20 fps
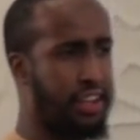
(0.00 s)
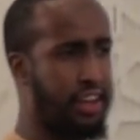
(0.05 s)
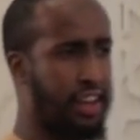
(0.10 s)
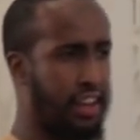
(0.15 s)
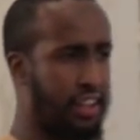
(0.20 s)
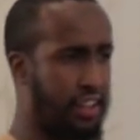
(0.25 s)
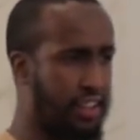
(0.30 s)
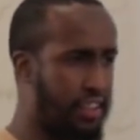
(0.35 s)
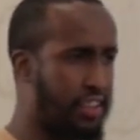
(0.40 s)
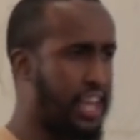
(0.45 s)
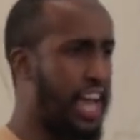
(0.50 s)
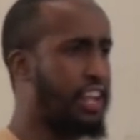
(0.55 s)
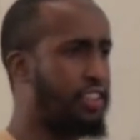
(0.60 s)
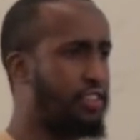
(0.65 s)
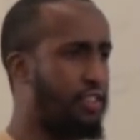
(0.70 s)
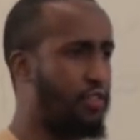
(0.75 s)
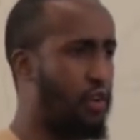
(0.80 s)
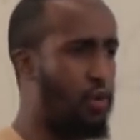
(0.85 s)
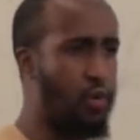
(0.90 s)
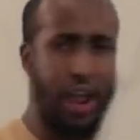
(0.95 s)
and in the
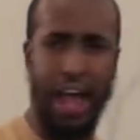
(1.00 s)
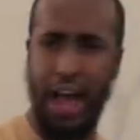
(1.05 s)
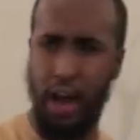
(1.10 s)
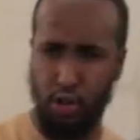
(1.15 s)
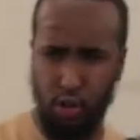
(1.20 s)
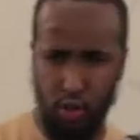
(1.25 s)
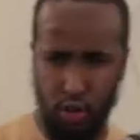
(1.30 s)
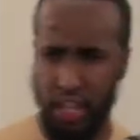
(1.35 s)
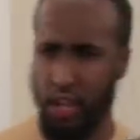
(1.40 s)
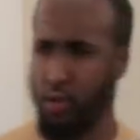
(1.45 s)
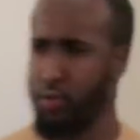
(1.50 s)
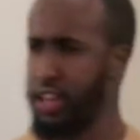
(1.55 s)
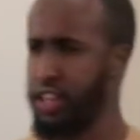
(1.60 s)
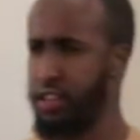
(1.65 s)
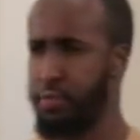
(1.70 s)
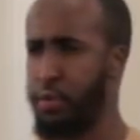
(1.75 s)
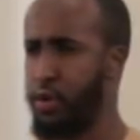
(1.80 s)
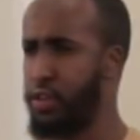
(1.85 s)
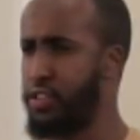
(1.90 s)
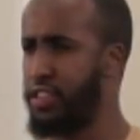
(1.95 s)
science of the Quran. How do you deal with
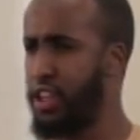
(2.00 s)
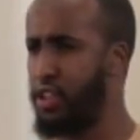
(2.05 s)
these books?